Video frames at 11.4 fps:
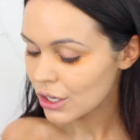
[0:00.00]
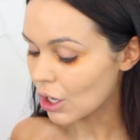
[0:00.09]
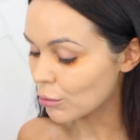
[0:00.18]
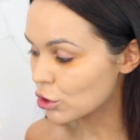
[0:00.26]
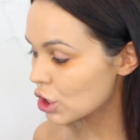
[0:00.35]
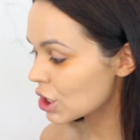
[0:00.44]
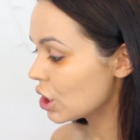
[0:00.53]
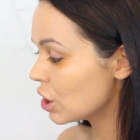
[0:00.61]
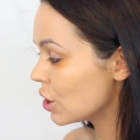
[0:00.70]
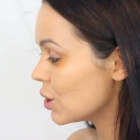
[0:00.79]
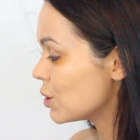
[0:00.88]
So I'm just
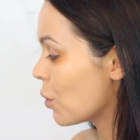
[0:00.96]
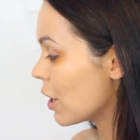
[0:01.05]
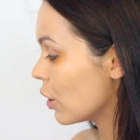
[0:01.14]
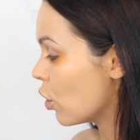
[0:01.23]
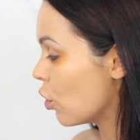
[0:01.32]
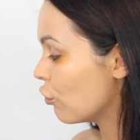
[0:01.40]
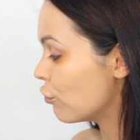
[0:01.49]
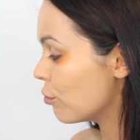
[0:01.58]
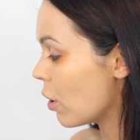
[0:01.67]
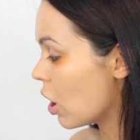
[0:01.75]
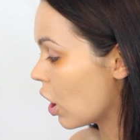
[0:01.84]
going to use one
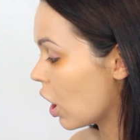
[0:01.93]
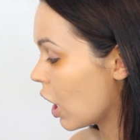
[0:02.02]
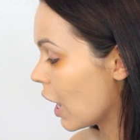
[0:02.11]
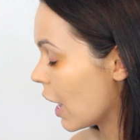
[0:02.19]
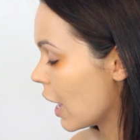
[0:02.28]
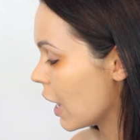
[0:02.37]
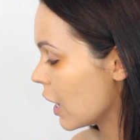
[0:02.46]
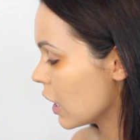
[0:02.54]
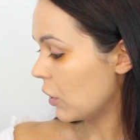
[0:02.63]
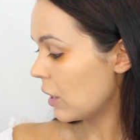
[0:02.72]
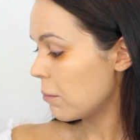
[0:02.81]
of
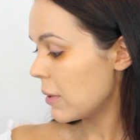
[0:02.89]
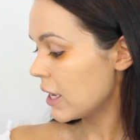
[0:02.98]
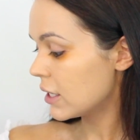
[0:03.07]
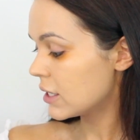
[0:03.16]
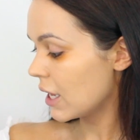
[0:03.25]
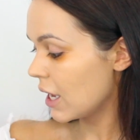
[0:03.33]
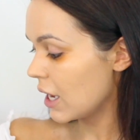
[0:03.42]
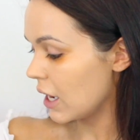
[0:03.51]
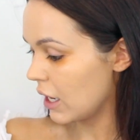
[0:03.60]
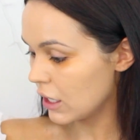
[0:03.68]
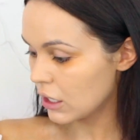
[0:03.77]
my, I'm going to mix
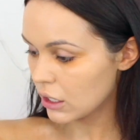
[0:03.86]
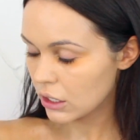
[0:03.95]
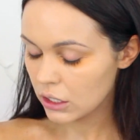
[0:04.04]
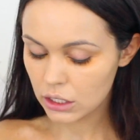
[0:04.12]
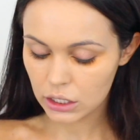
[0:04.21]
in